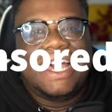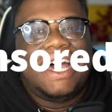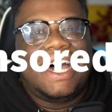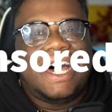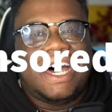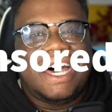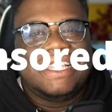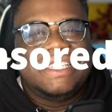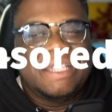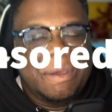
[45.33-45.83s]

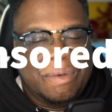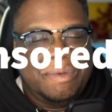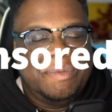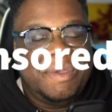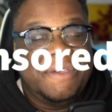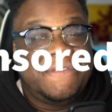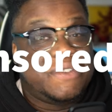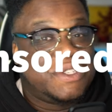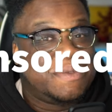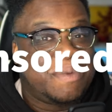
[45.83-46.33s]
uh, W
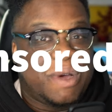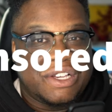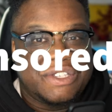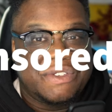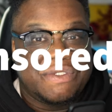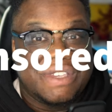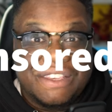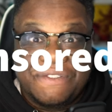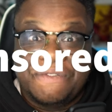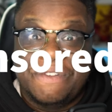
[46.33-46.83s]
B for
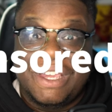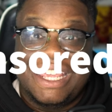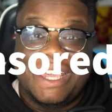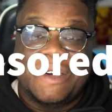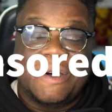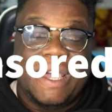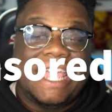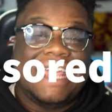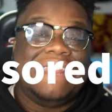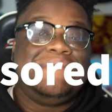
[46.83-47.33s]
sponsoring this
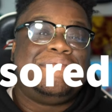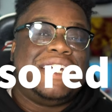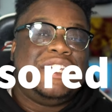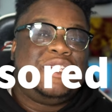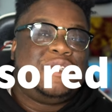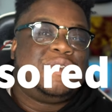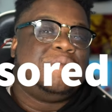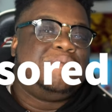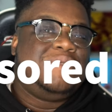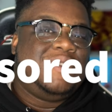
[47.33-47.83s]
video and my
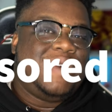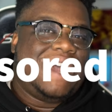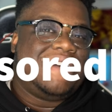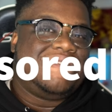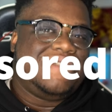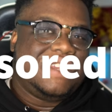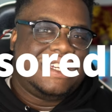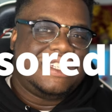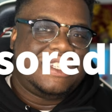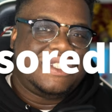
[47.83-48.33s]
trip to
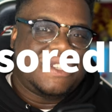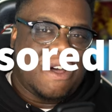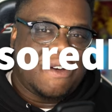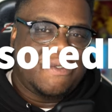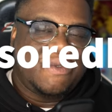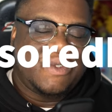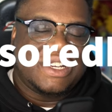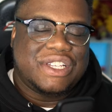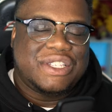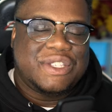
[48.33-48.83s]
Avalanche Software.